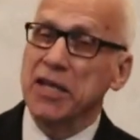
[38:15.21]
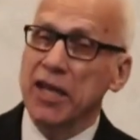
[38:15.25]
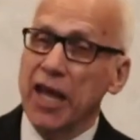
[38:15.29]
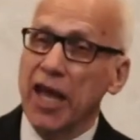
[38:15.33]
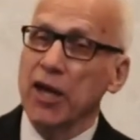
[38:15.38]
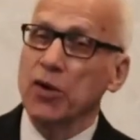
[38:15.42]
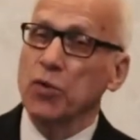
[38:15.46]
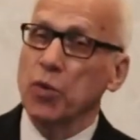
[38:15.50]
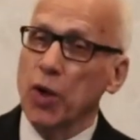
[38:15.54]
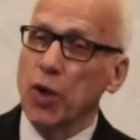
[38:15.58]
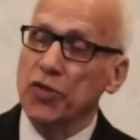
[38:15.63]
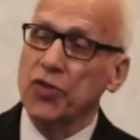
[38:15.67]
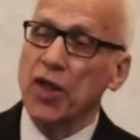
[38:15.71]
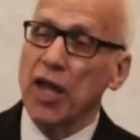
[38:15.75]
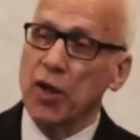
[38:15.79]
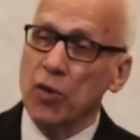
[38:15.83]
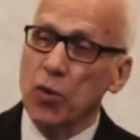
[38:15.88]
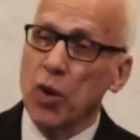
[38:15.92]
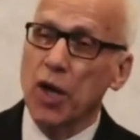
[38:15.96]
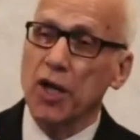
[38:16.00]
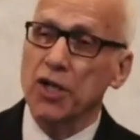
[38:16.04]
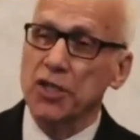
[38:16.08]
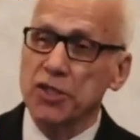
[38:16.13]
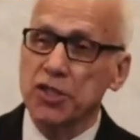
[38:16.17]
and what they
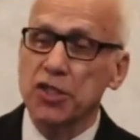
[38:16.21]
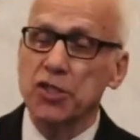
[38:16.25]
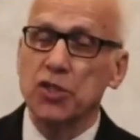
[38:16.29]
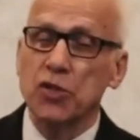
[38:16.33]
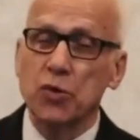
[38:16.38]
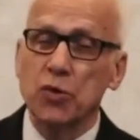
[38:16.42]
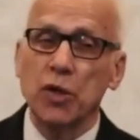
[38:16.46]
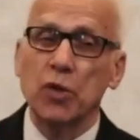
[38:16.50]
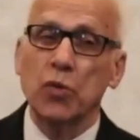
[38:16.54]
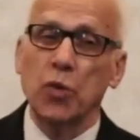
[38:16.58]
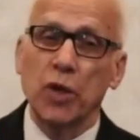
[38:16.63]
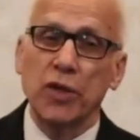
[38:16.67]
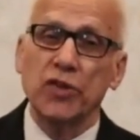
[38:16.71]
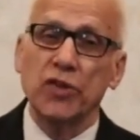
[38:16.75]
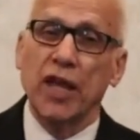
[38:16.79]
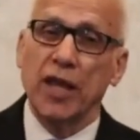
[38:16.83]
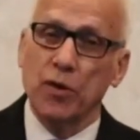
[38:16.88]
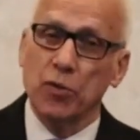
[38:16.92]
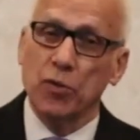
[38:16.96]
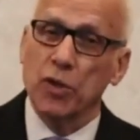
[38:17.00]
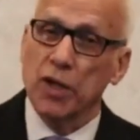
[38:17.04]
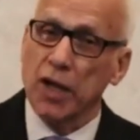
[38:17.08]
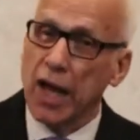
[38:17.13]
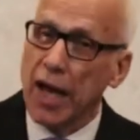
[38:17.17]
wanted to do and what they
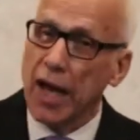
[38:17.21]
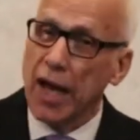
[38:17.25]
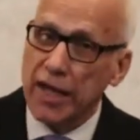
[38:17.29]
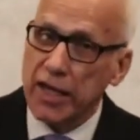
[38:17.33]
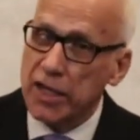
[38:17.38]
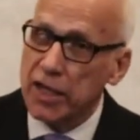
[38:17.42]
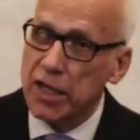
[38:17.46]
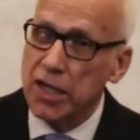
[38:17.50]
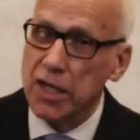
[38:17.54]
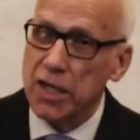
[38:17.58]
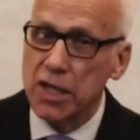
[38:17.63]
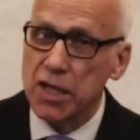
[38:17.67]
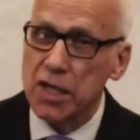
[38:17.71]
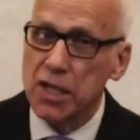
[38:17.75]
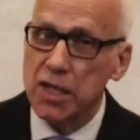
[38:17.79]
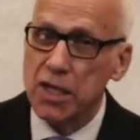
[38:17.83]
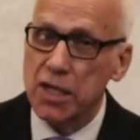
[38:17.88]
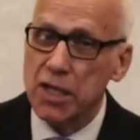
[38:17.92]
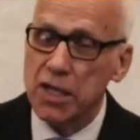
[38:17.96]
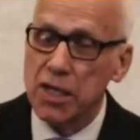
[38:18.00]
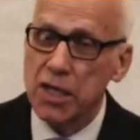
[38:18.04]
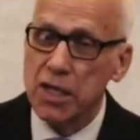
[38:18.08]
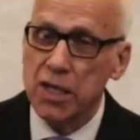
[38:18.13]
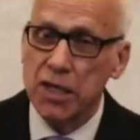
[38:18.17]
were like.
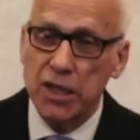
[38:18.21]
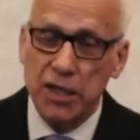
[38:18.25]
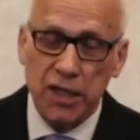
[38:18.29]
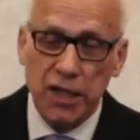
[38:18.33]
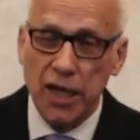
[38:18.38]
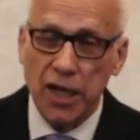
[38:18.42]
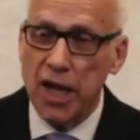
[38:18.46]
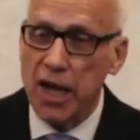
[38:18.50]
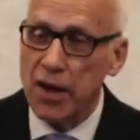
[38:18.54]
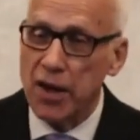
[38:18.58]
Yeah,